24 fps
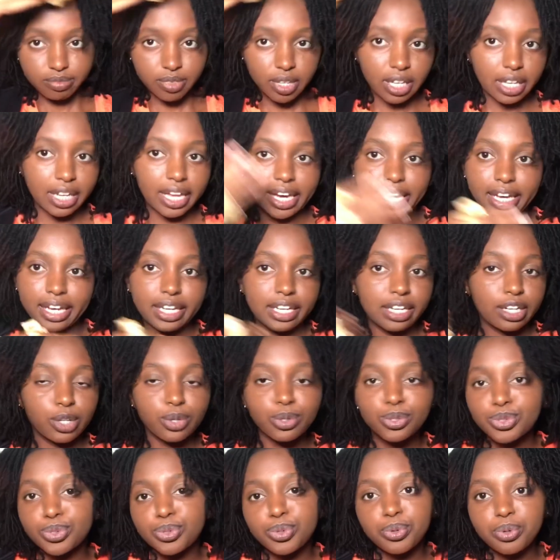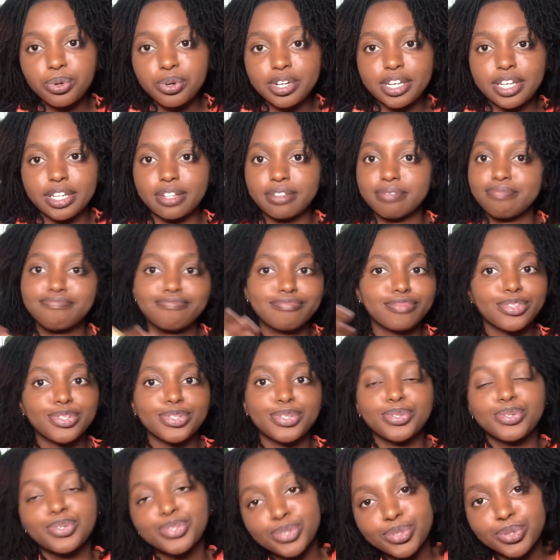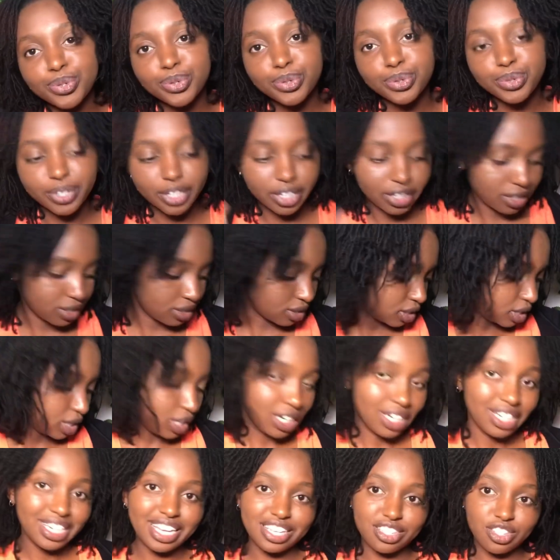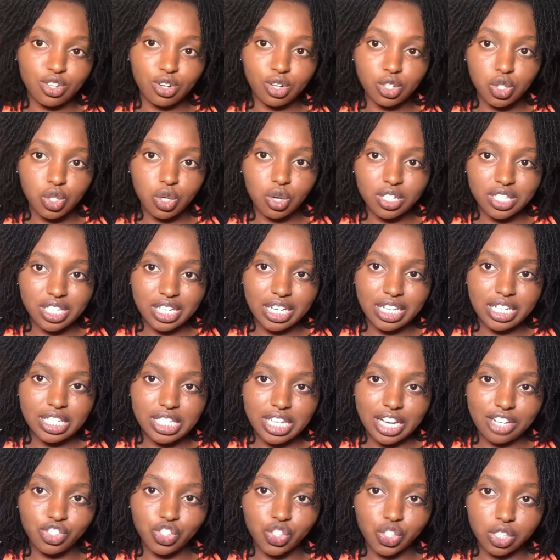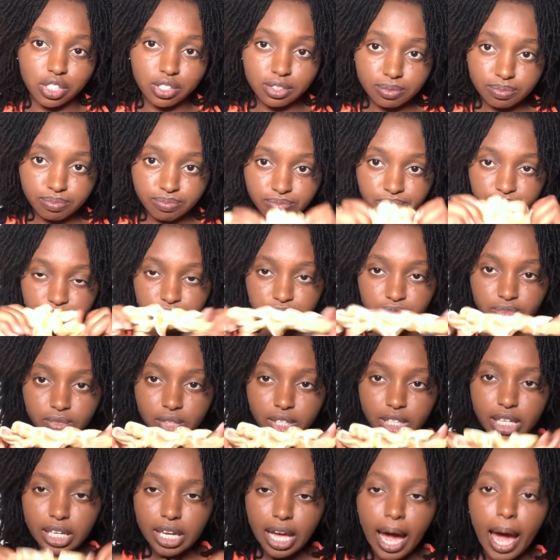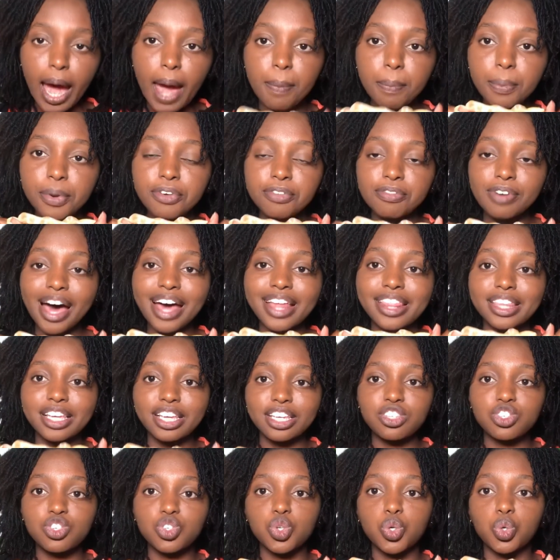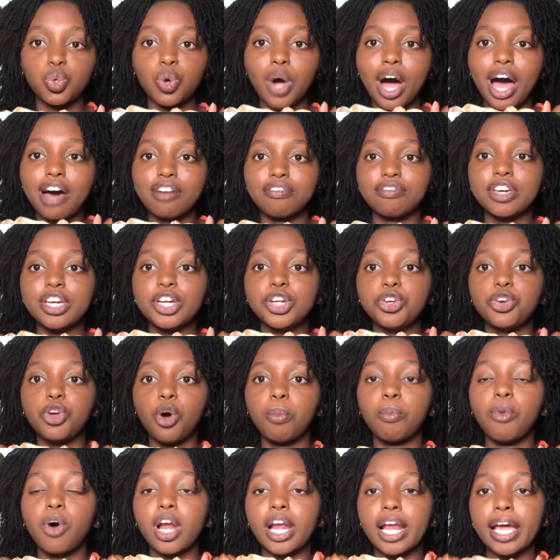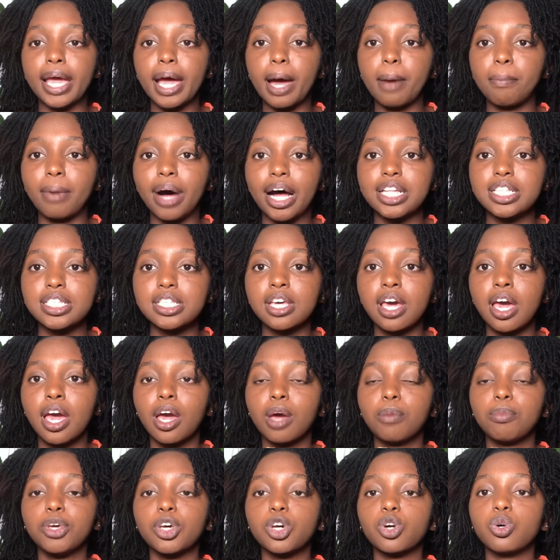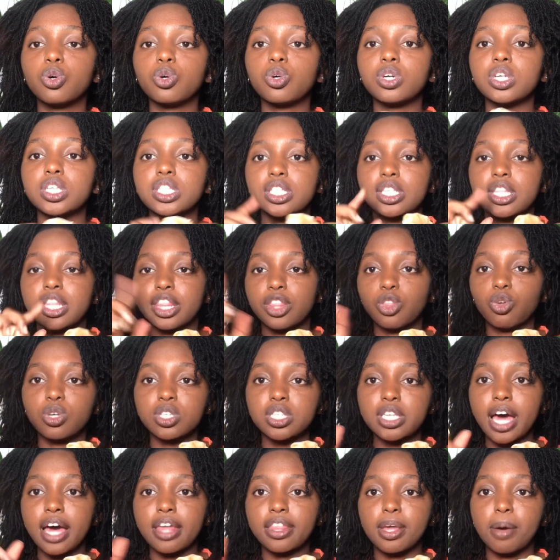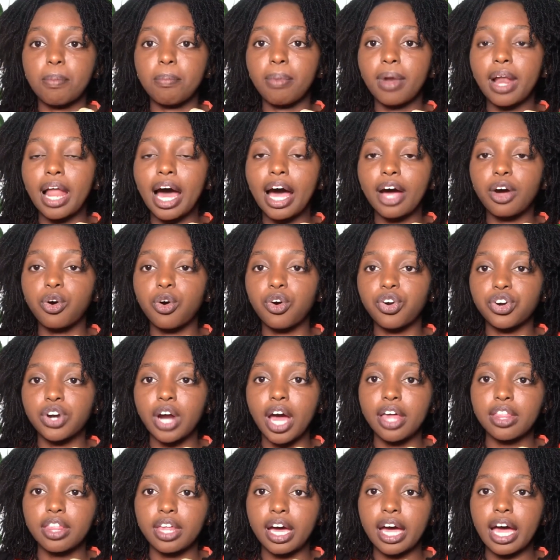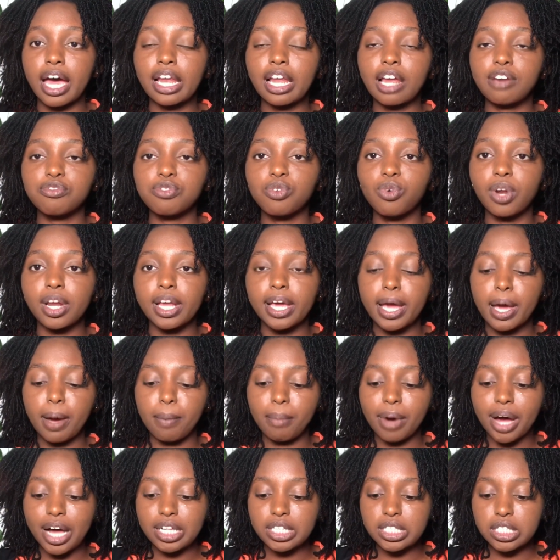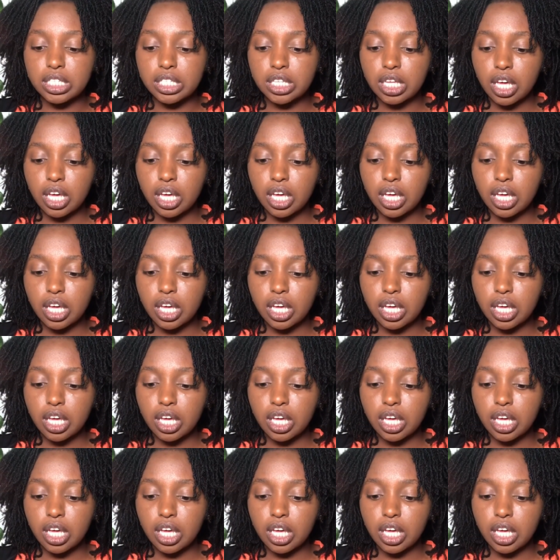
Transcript: like, looks good, looks good, does not cause any tension. I prefer this to having normal hair bands, because those other black or other colorful hair bands